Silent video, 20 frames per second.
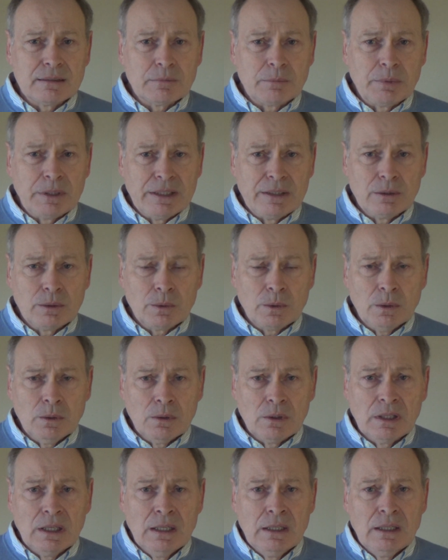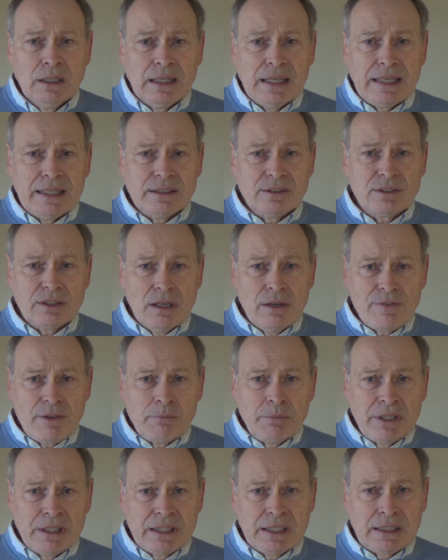a role. And South
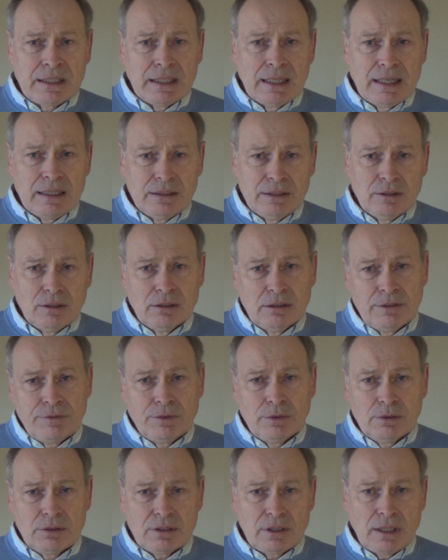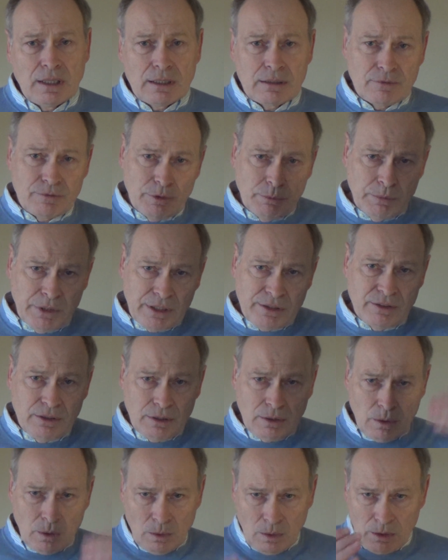America, if you start from
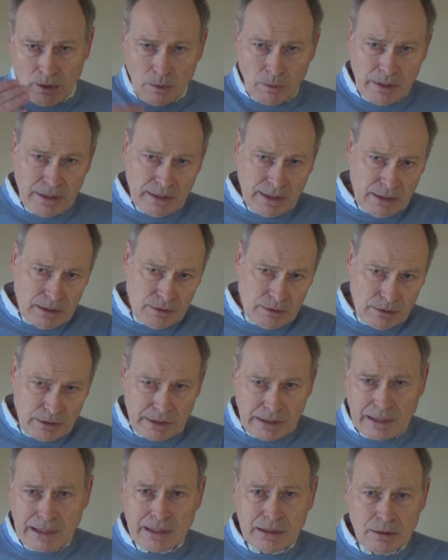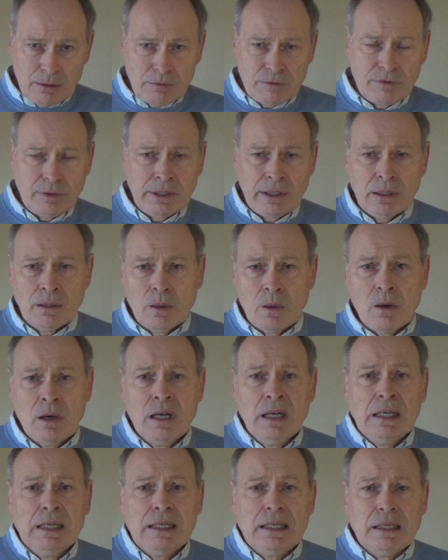Mexico all the way down to Tierra del Fuego,
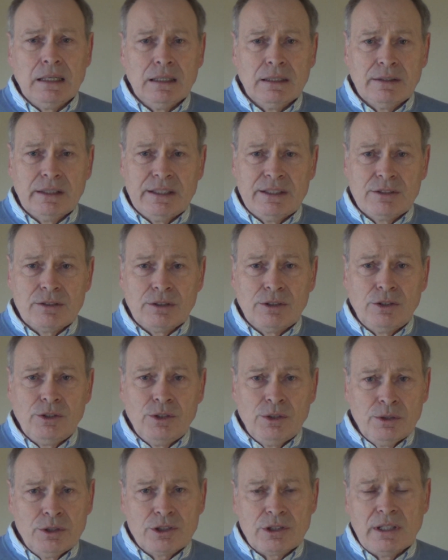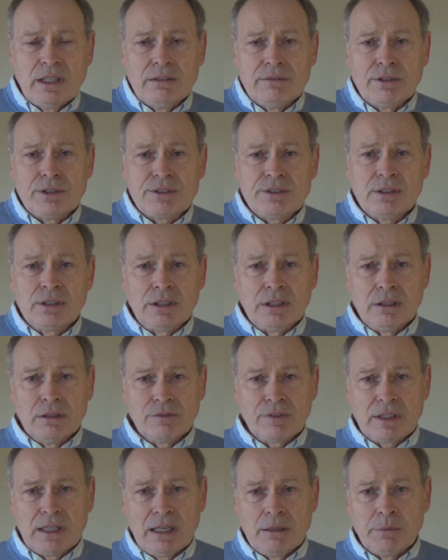there is a huge diversity
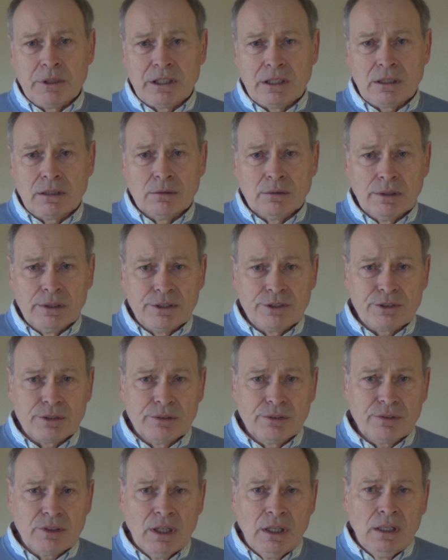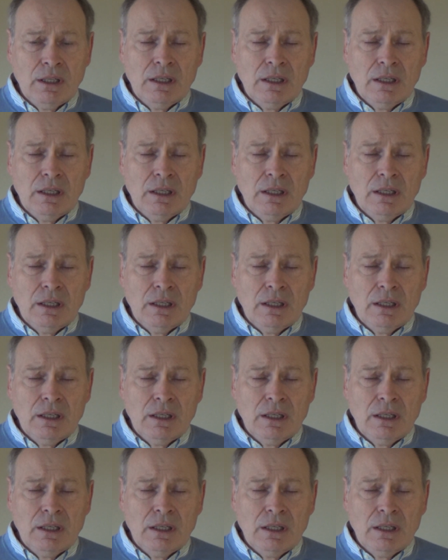of climatic conditions.